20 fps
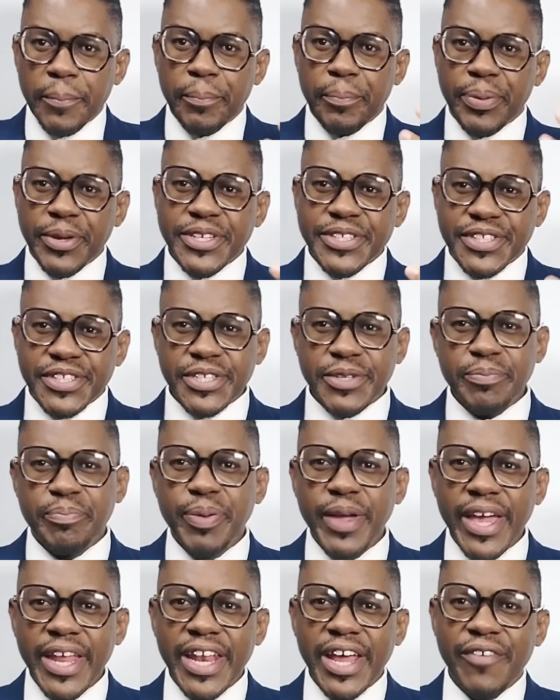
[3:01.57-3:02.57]
Peace in
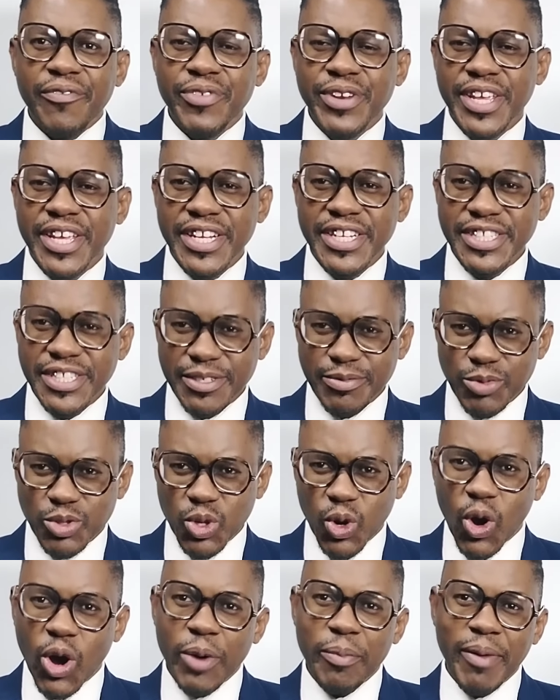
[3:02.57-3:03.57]
Pan-Africanism
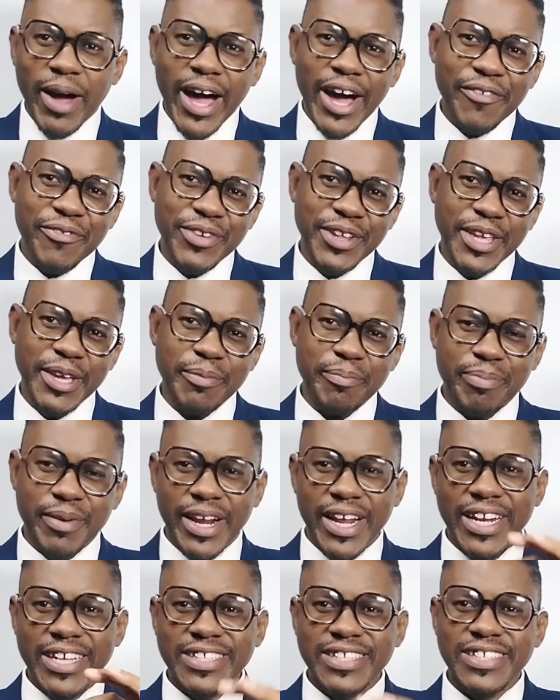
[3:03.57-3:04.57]
to all my African
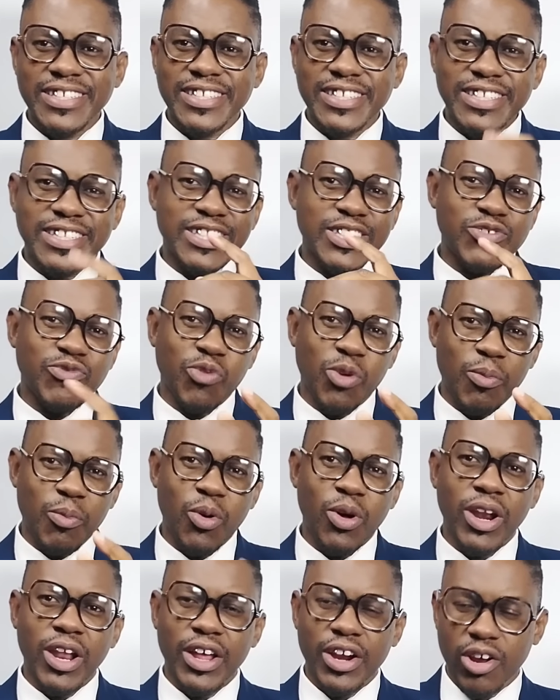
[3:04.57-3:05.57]
brothers and sisters from
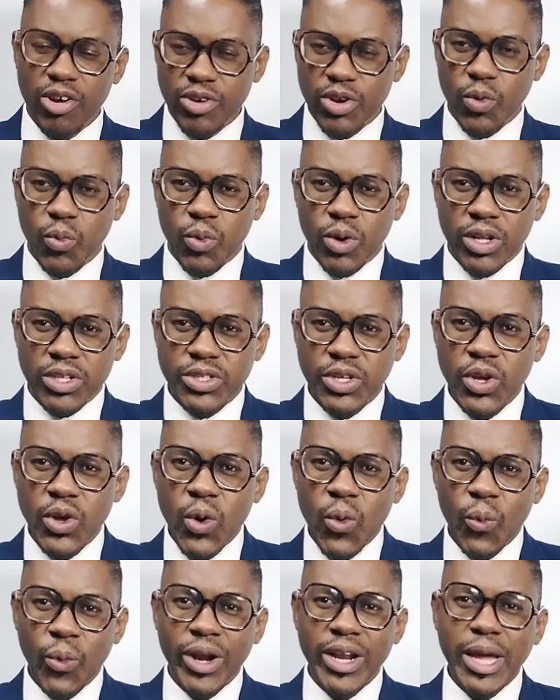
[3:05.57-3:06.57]
all around the world.
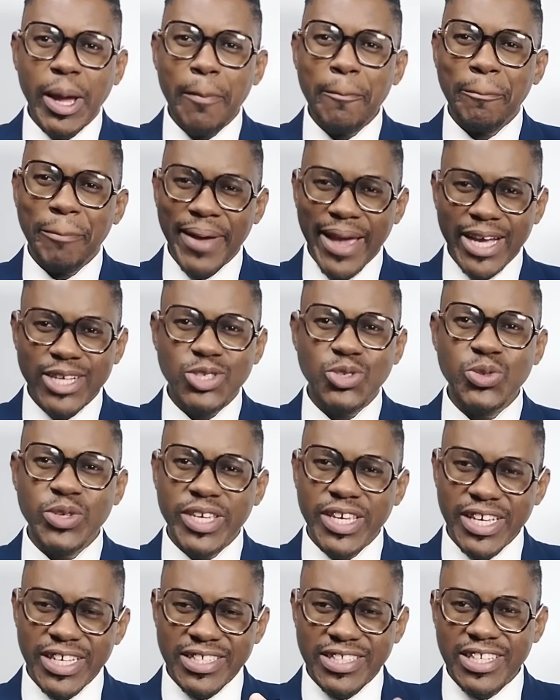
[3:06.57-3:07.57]
Welcome back to
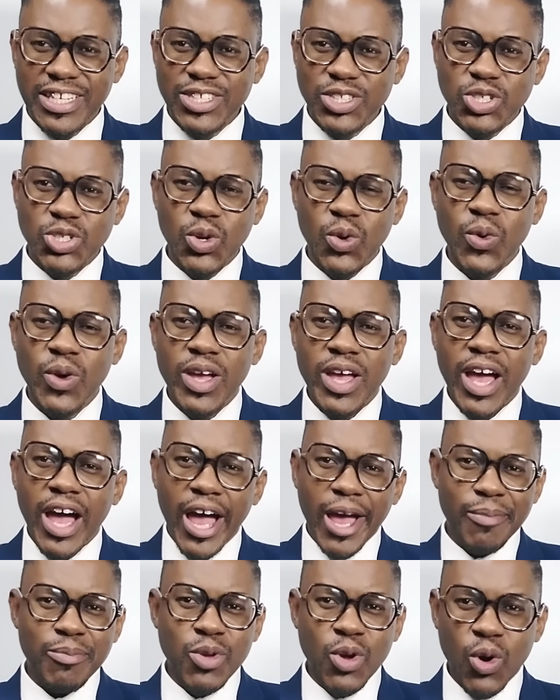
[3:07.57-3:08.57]
King Says So.
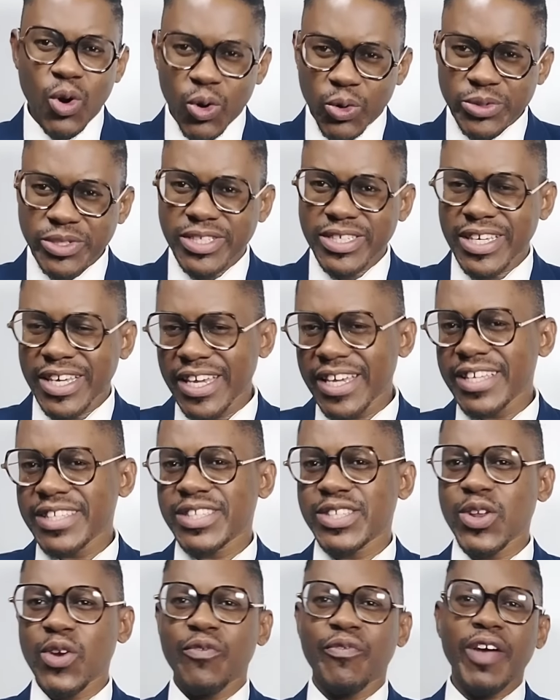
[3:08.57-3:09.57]
I'm your host, King
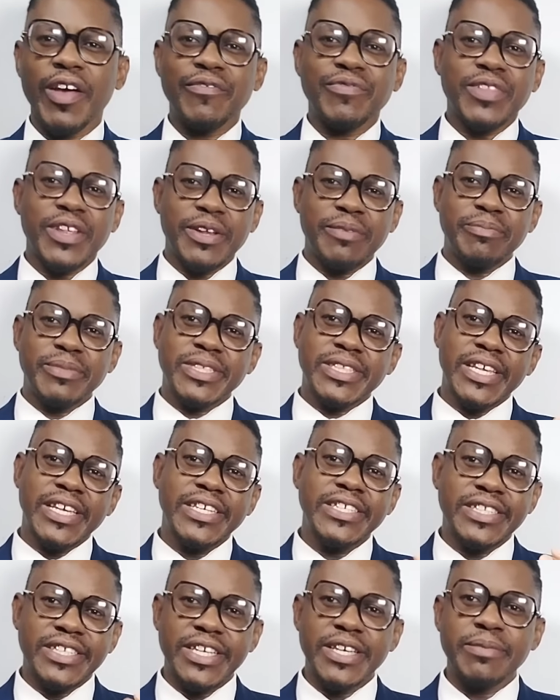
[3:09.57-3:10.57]
053, Mr.
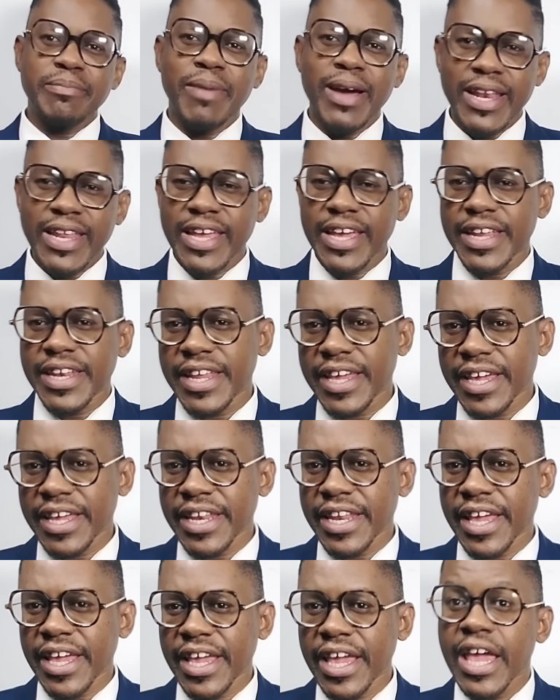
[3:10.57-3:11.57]
Easy Imali
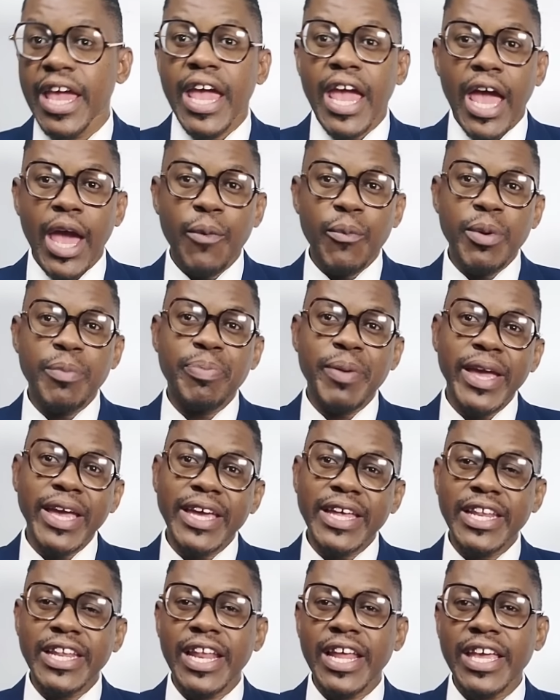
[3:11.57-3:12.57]
Enengineng. And we're back
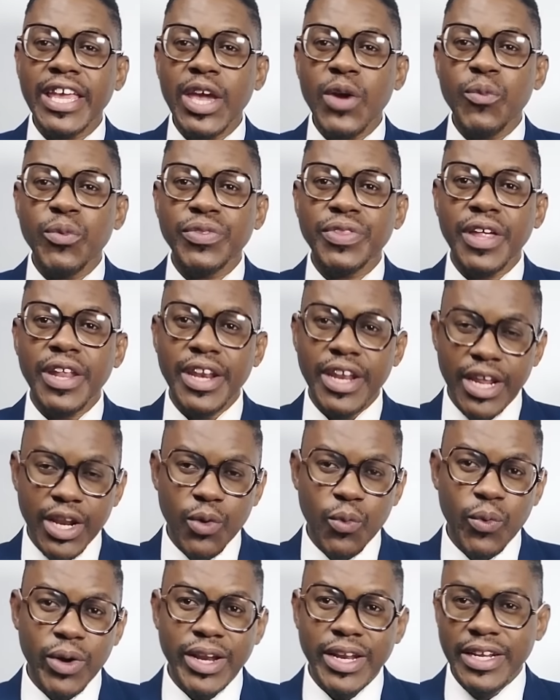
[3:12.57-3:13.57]
at it again with another
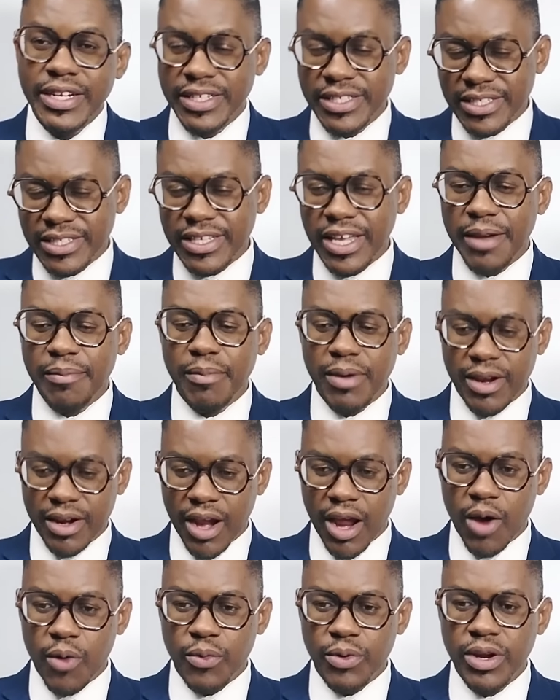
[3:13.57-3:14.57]
one. And this time
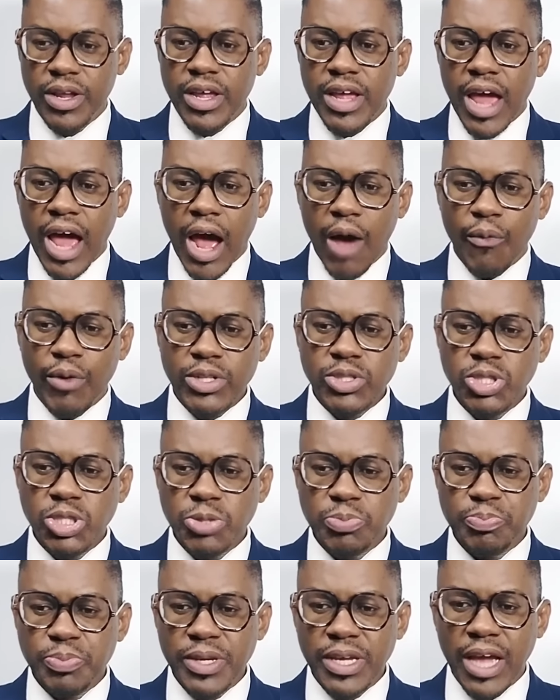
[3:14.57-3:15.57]
around, I want to
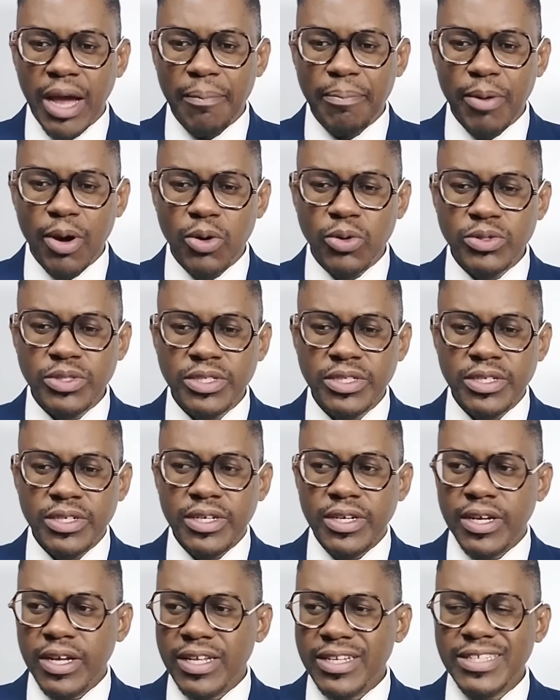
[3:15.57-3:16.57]
speak about
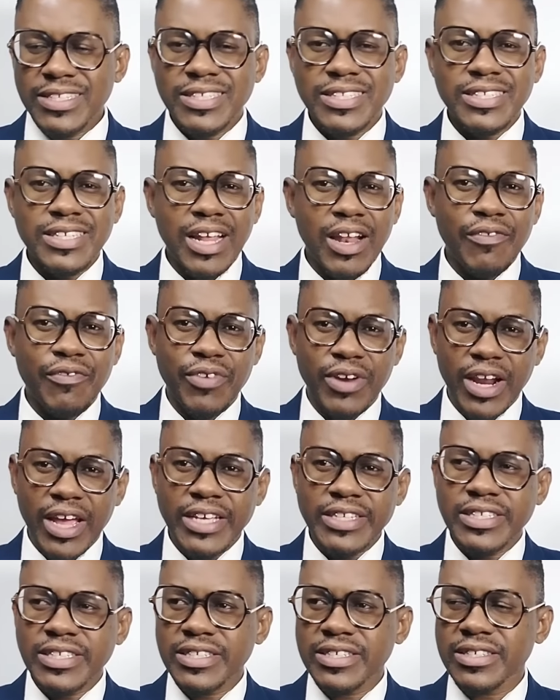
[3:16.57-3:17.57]
this
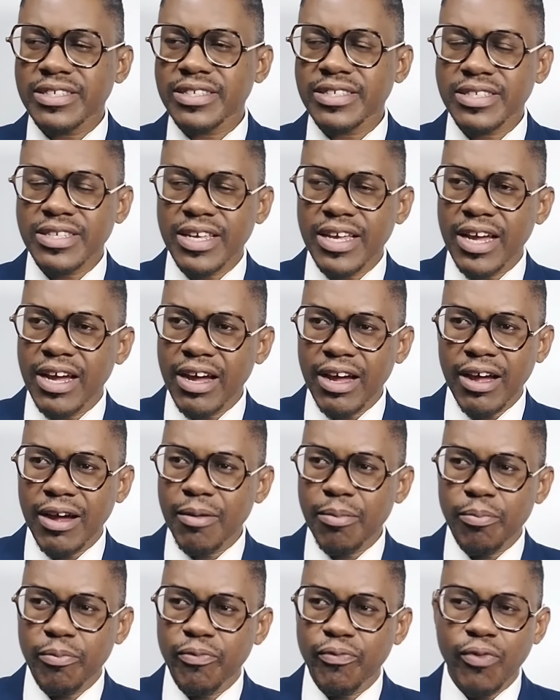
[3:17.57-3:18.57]
self-righteous
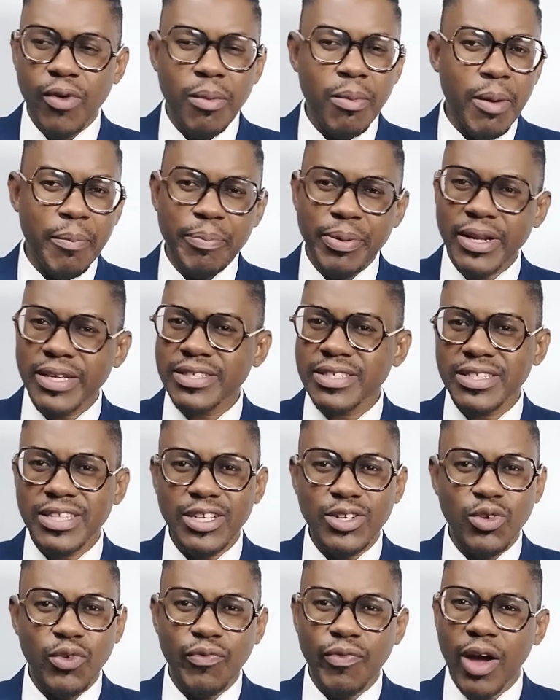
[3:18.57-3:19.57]
former
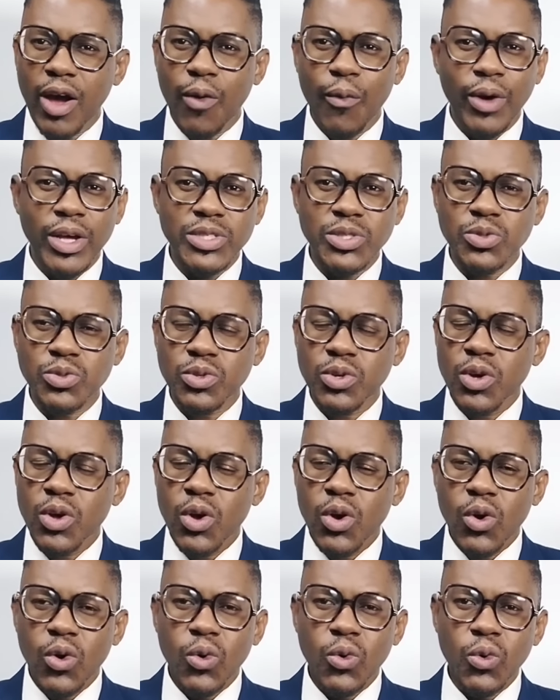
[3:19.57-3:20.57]
president of ours,
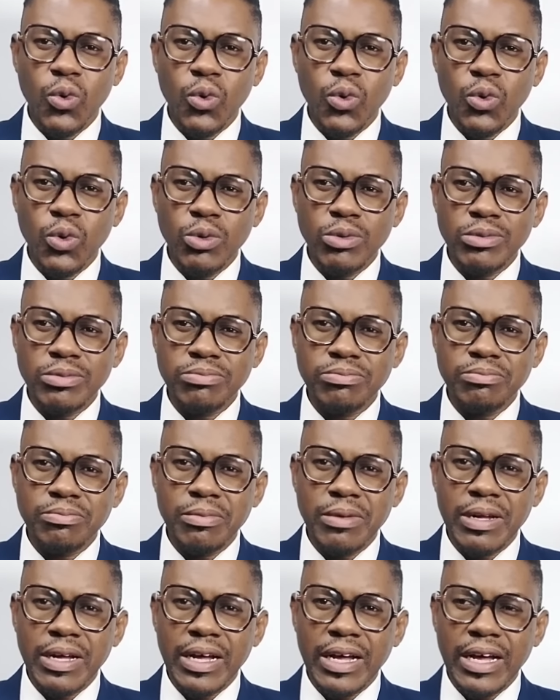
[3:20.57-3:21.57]

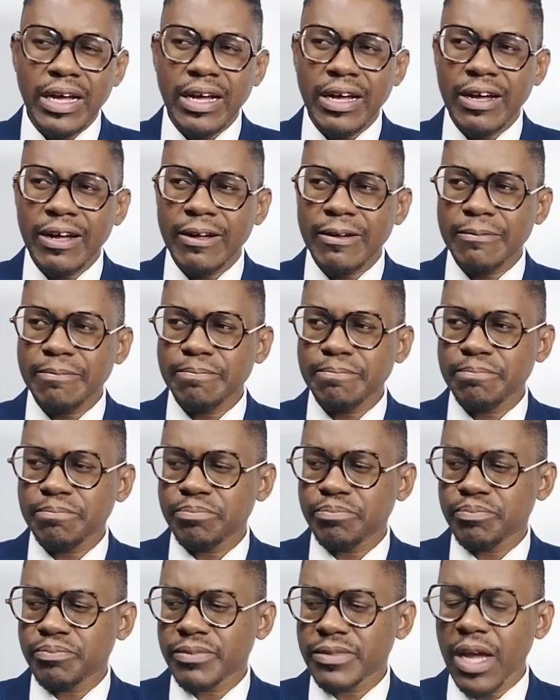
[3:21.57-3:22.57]
Thabo
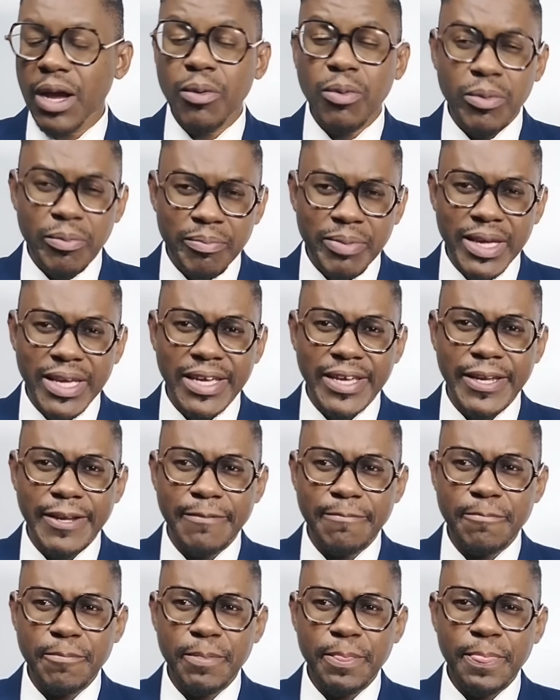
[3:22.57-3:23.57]
Mbeki.
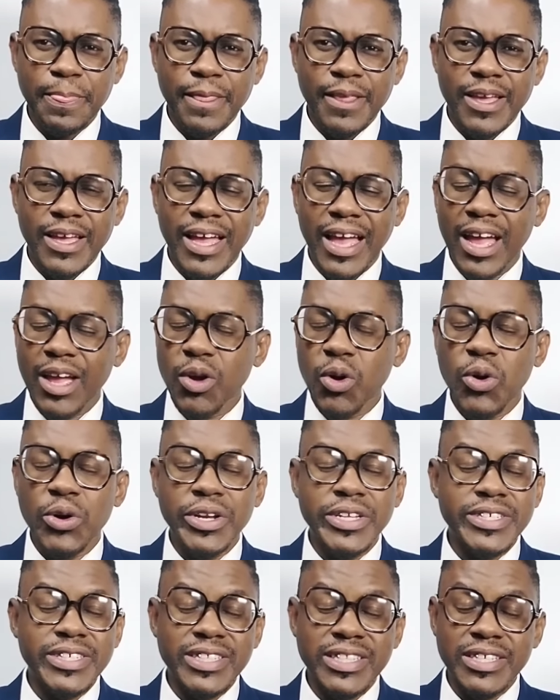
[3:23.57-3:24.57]

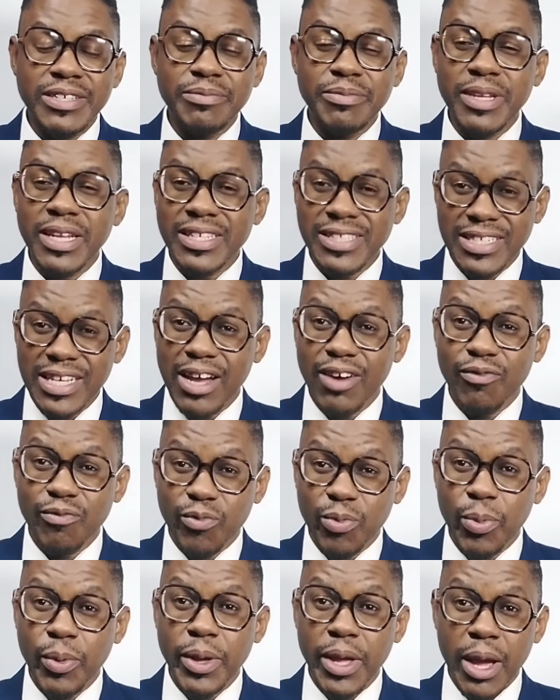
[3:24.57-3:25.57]
Honestly, mina se
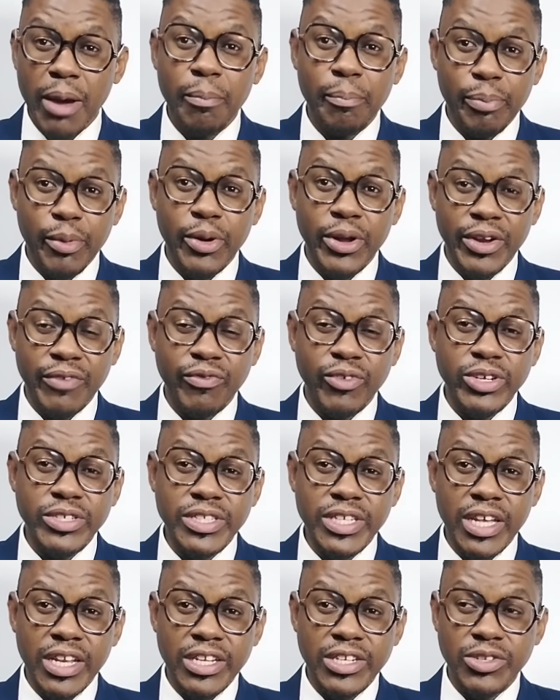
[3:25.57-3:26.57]
yang pori voice
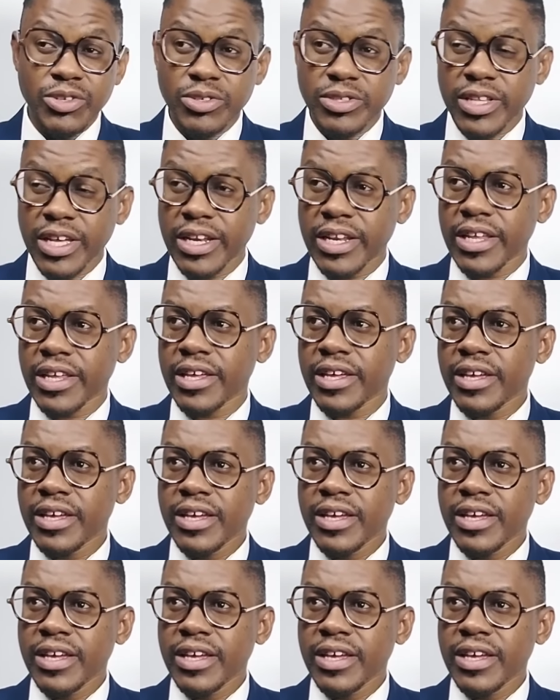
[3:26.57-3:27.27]
yale ndoda le.